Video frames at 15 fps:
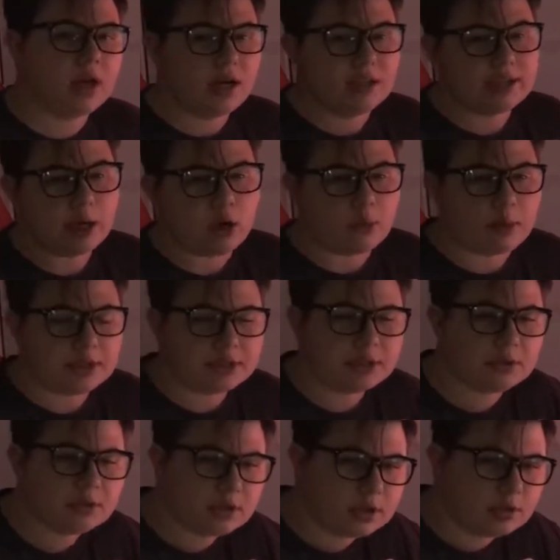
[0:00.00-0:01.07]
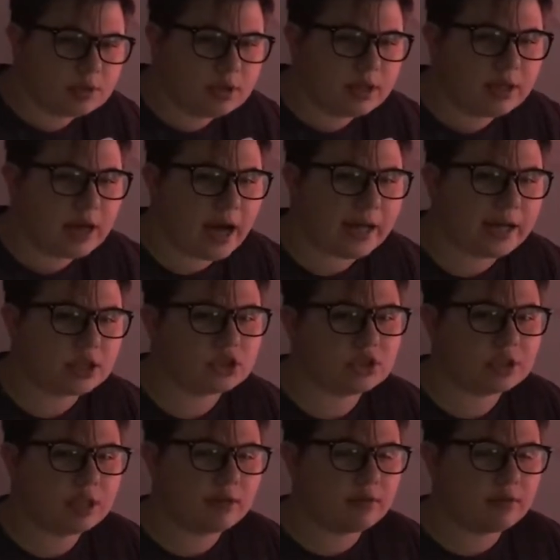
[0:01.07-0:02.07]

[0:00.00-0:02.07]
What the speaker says: Now, my Series 3, I actually gave